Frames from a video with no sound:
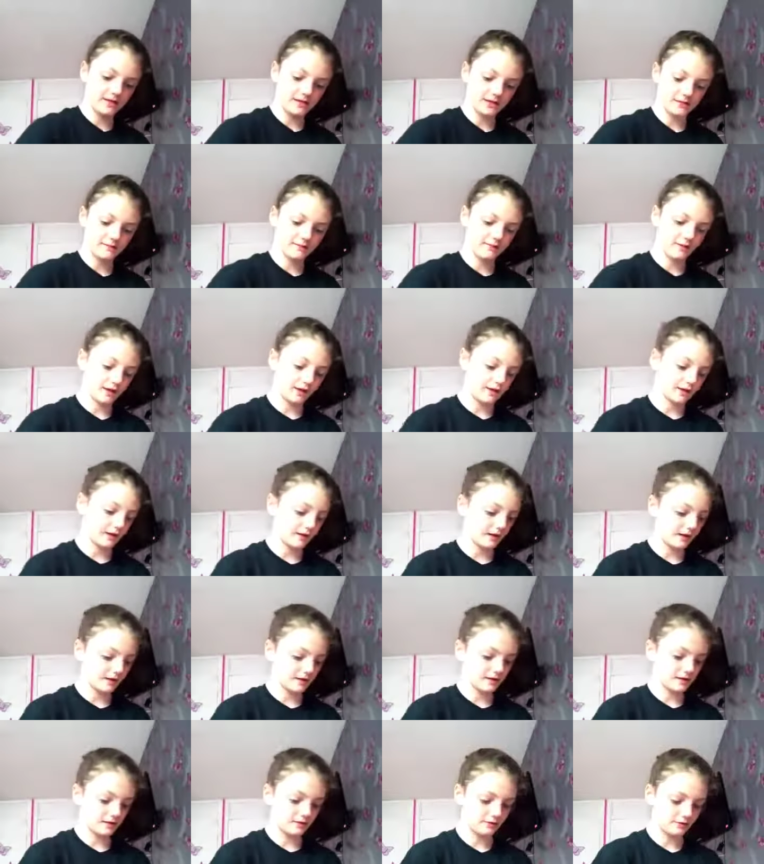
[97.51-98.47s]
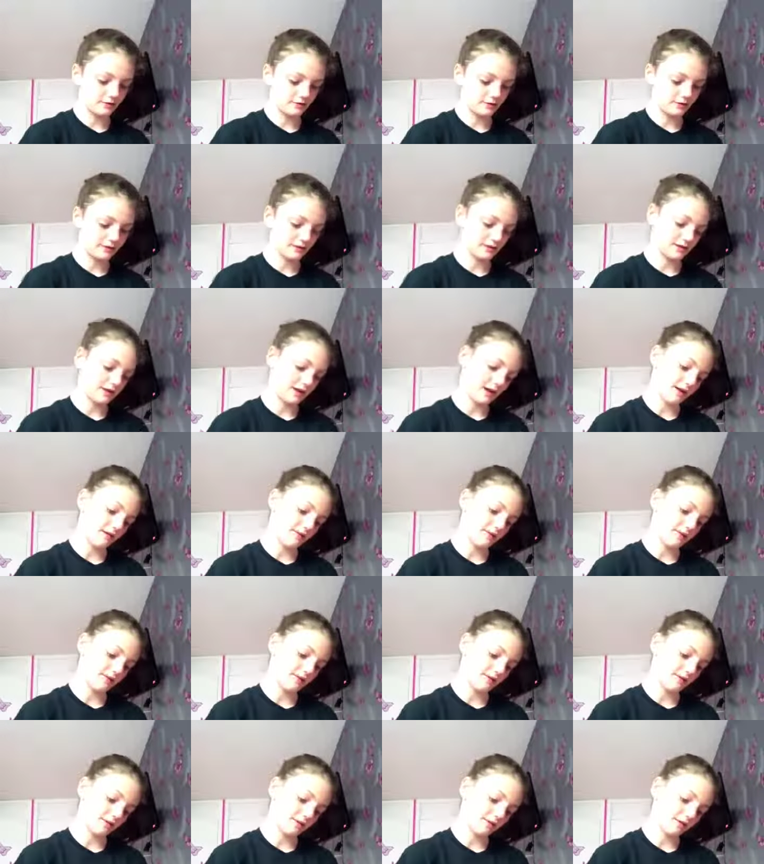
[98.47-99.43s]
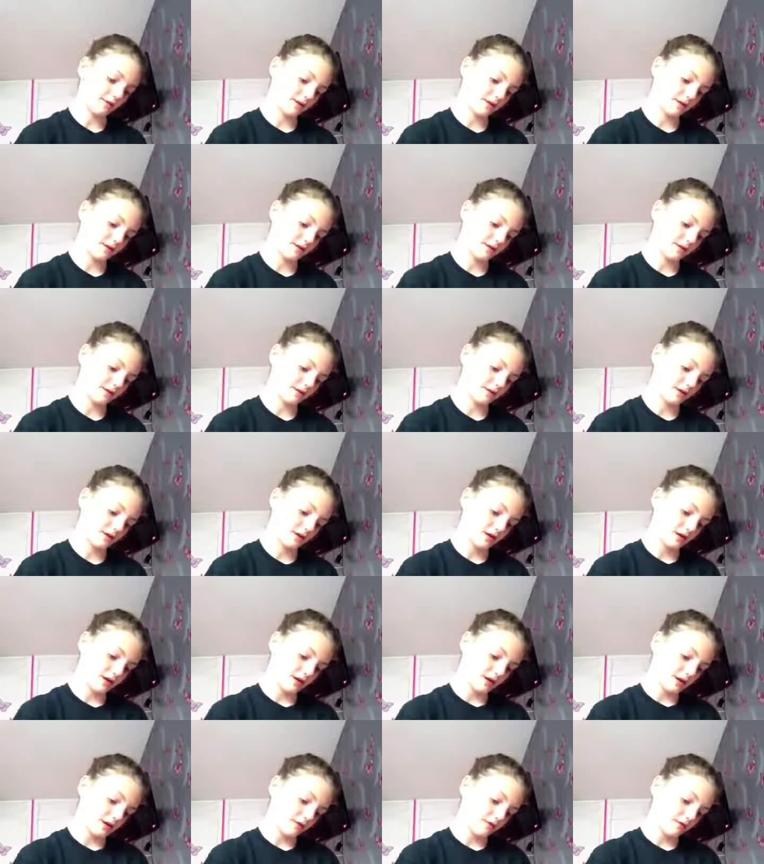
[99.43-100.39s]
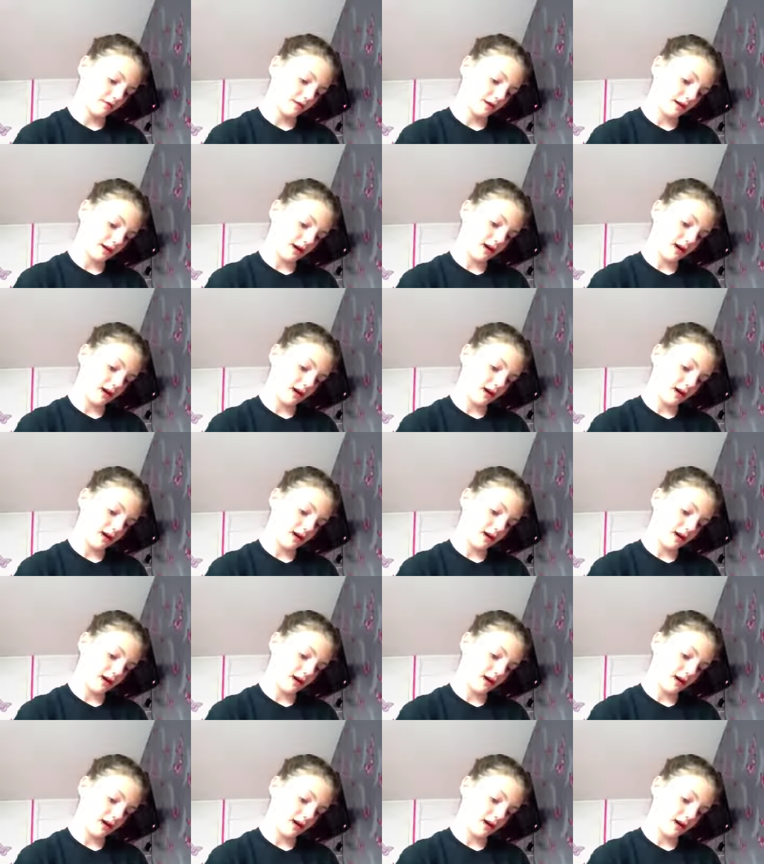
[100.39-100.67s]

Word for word: lean it and pick. And then I also just have a Jolly Rancher green